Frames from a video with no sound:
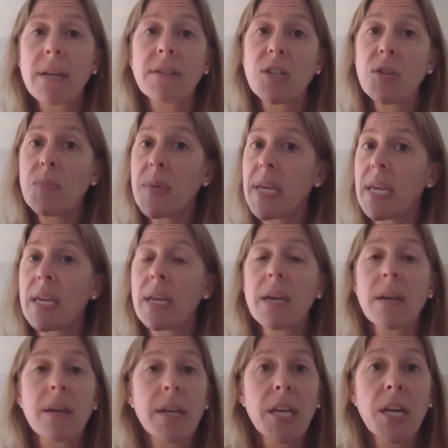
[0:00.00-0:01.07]
to be,
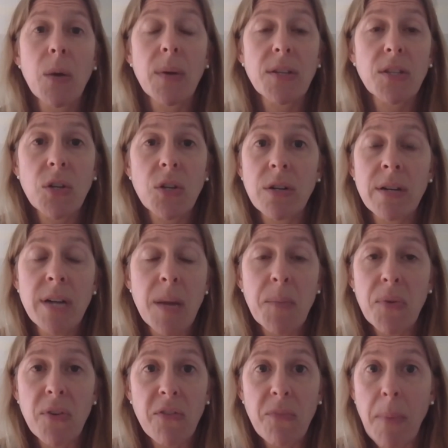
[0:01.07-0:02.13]
a certain
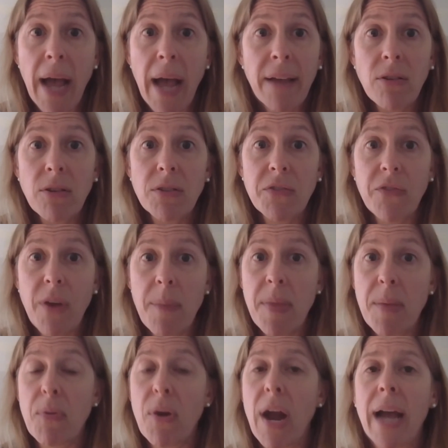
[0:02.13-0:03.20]
number of miles from
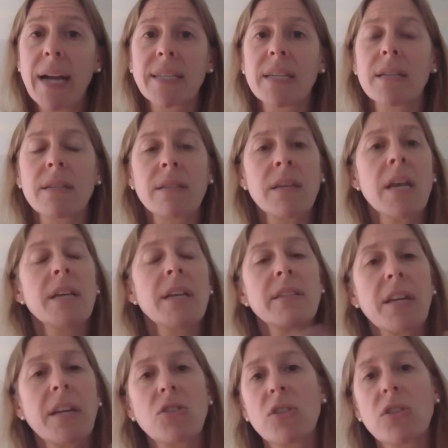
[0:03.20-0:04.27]
the practice
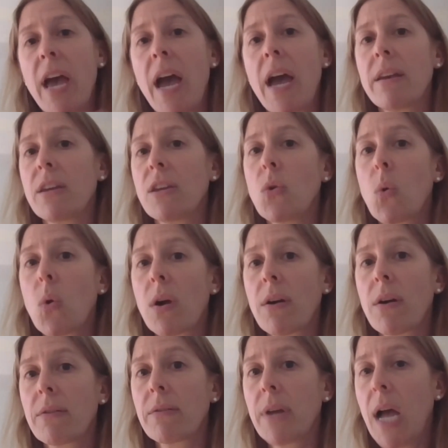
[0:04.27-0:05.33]
such that
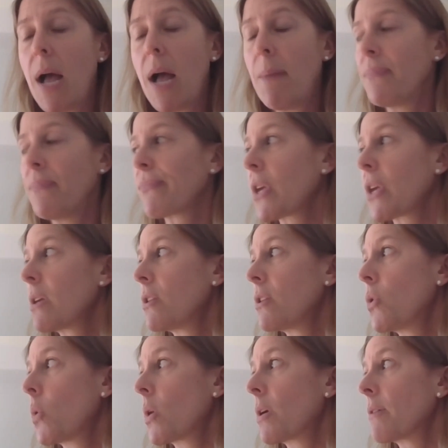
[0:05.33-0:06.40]
your
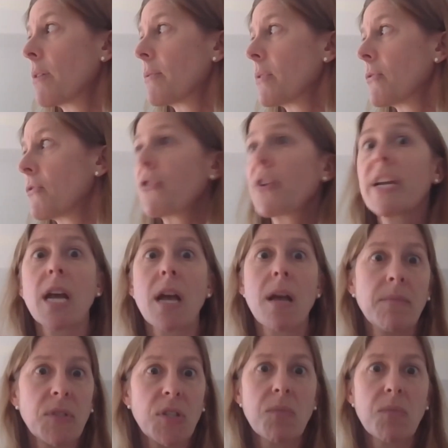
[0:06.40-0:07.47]

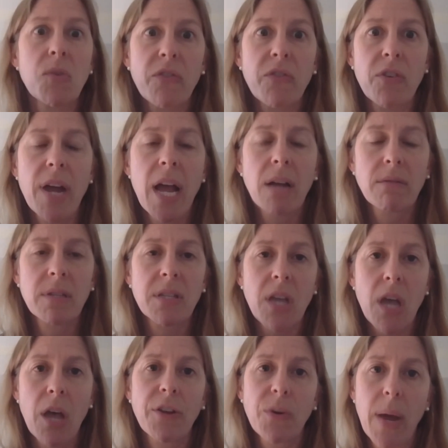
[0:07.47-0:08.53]
freedom to move around is
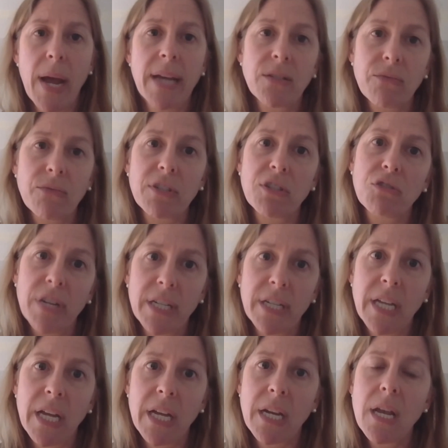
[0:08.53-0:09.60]
otherwise
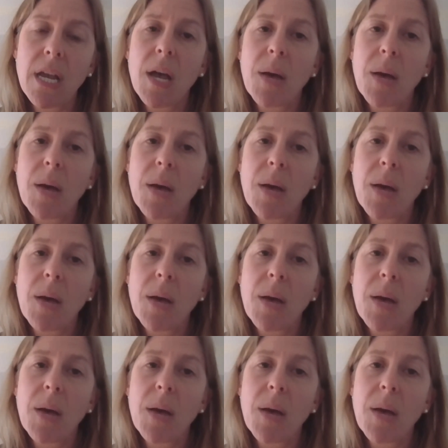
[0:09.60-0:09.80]
restricted.